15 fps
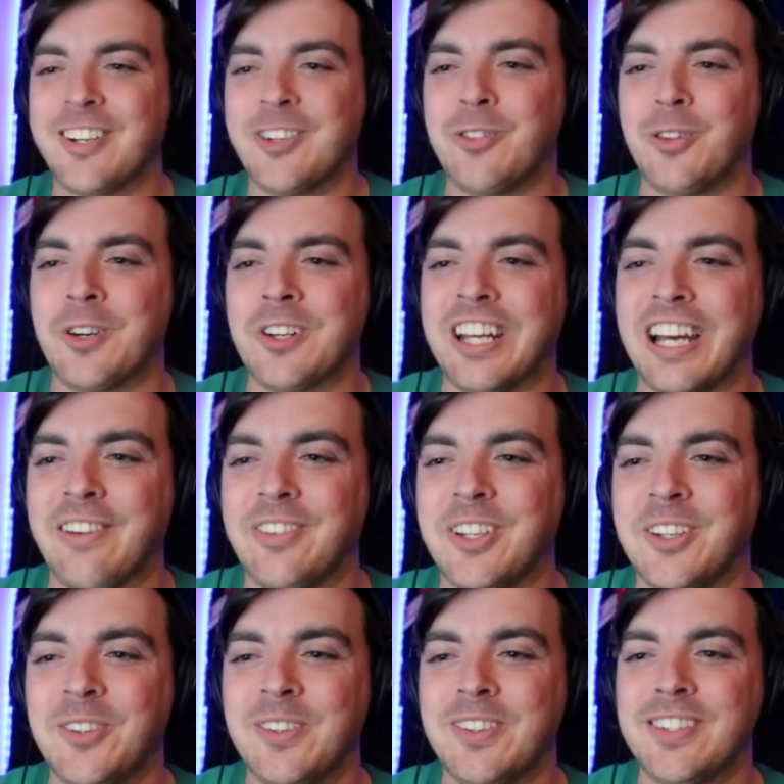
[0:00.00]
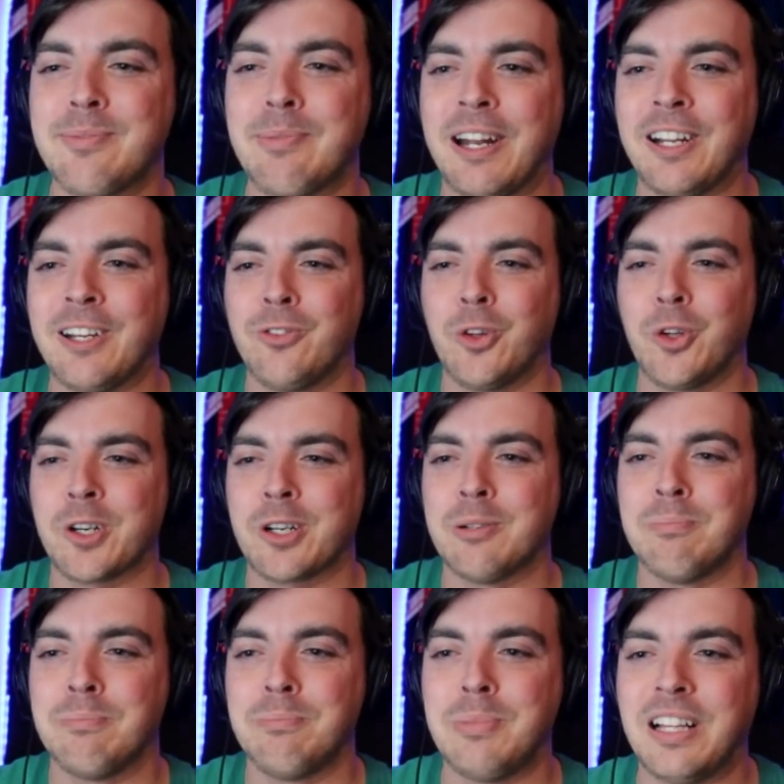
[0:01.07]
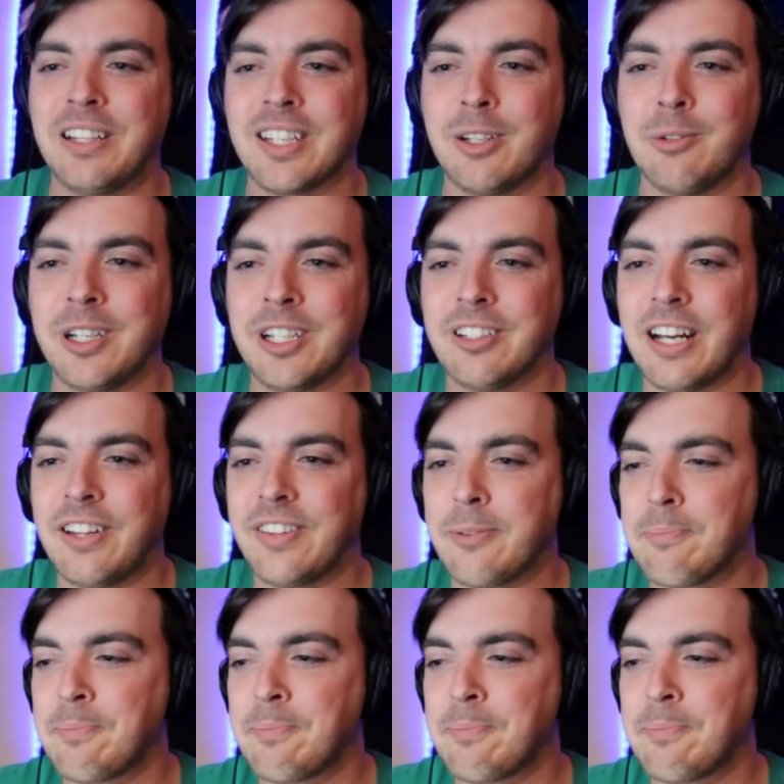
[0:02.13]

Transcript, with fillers: Florida. Have you spotted Folarin again while you're down there?